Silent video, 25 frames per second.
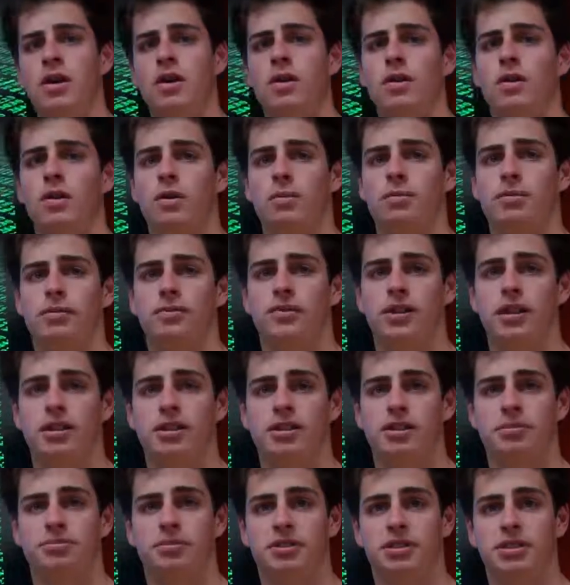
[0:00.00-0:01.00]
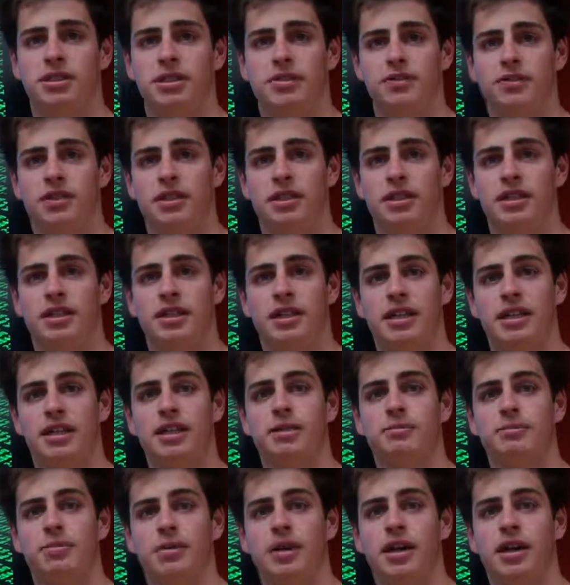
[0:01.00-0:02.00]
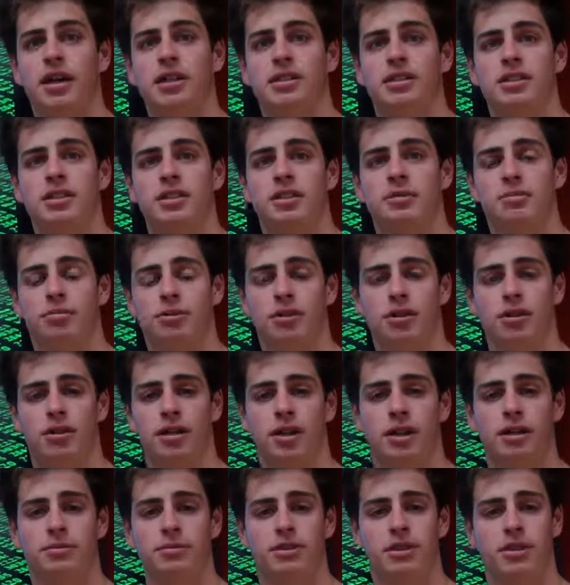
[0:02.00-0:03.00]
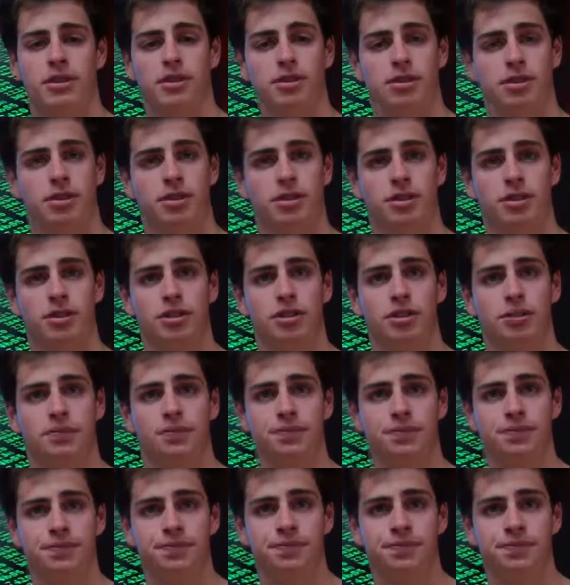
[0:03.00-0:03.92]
or prevent a specific key branch in the program's execution.